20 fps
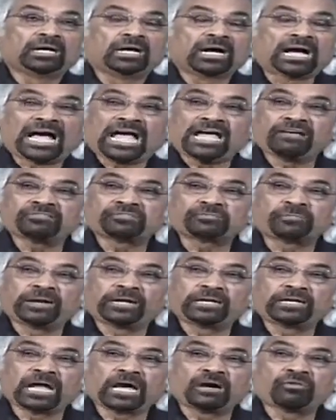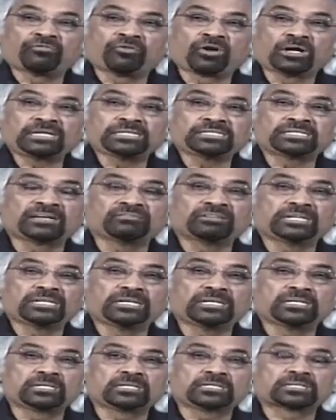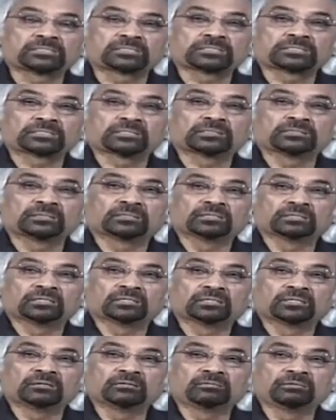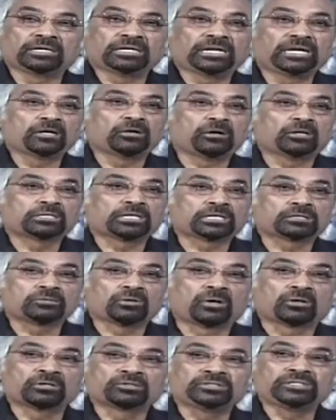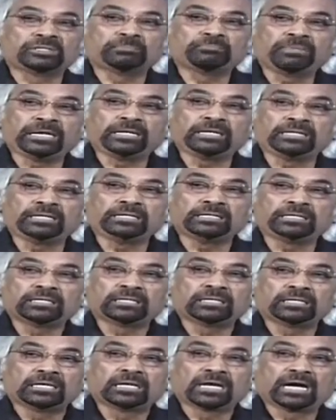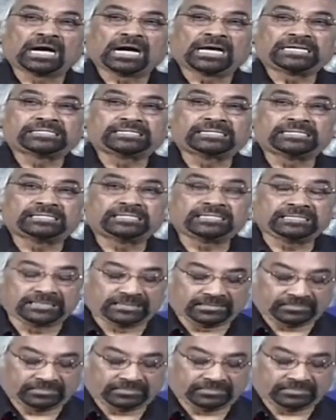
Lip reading: I have spent now 47 years working on technology, mainly ICT.